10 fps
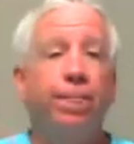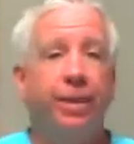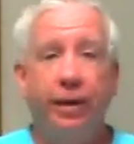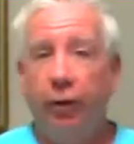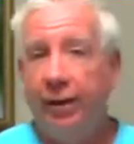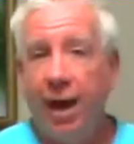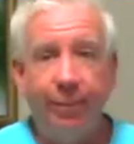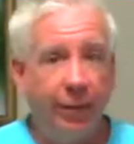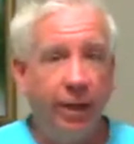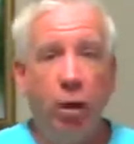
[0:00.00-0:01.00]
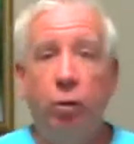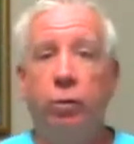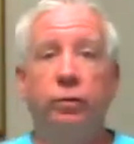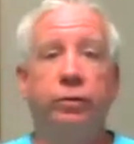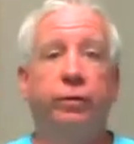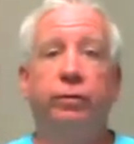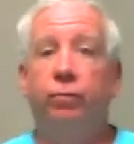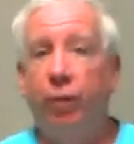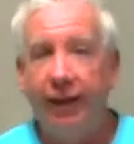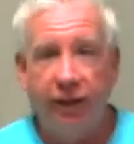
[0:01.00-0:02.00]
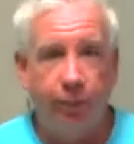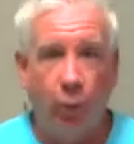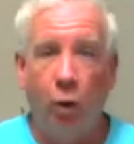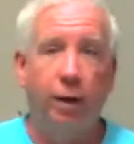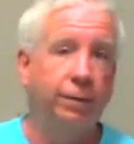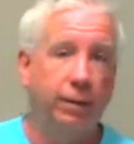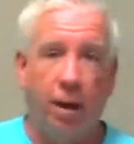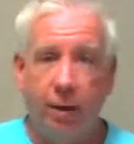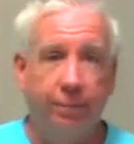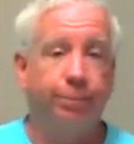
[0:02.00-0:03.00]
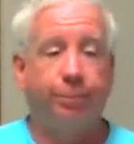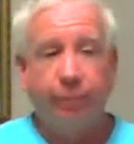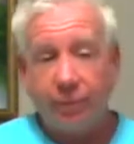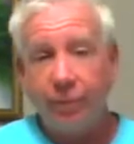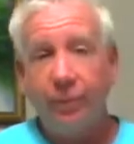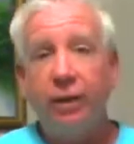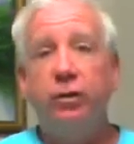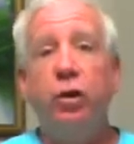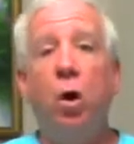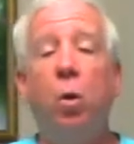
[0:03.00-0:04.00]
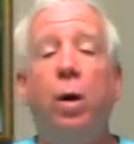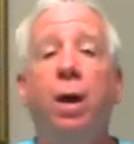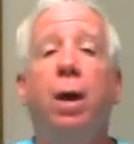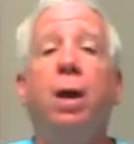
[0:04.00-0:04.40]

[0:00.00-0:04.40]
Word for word: you know, the I P Os, ring sport dog. So,